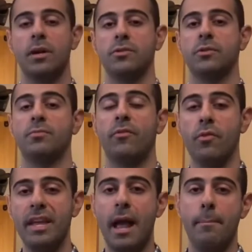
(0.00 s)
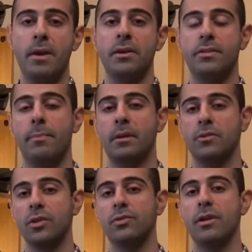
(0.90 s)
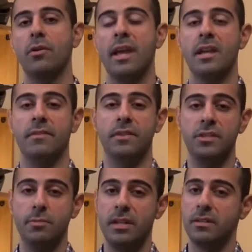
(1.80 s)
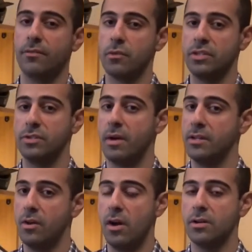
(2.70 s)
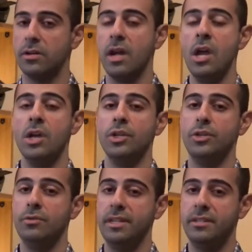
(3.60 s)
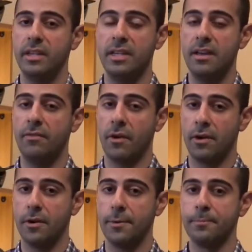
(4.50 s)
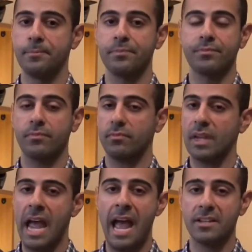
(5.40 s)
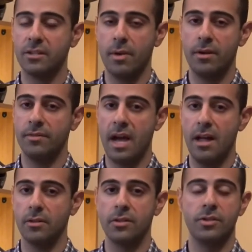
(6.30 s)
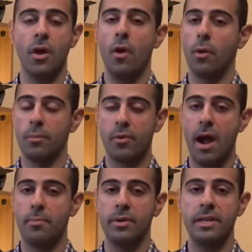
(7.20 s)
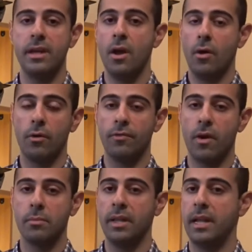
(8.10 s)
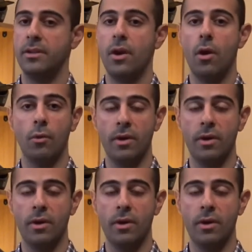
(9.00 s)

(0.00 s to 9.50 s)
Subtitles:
was before they got married, the parents would agree, okay, if this man divorces my daughter, you need to give her X amount of dollars or property or farmland or